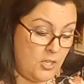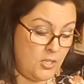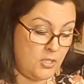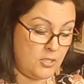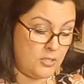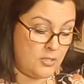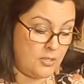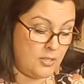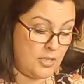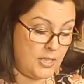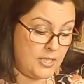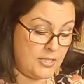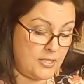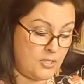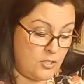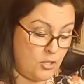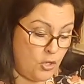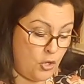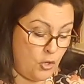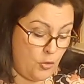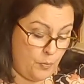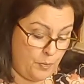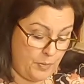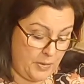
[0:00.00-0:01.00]
So let's
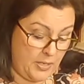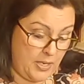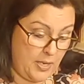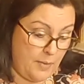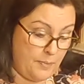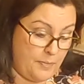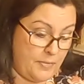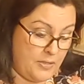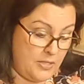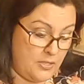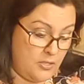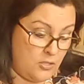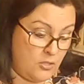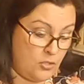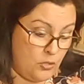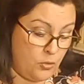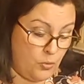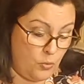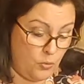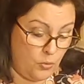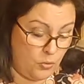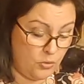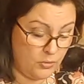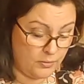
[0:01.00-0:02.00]
open up this
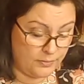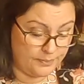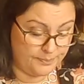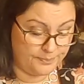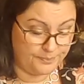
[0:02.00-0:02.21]
tool.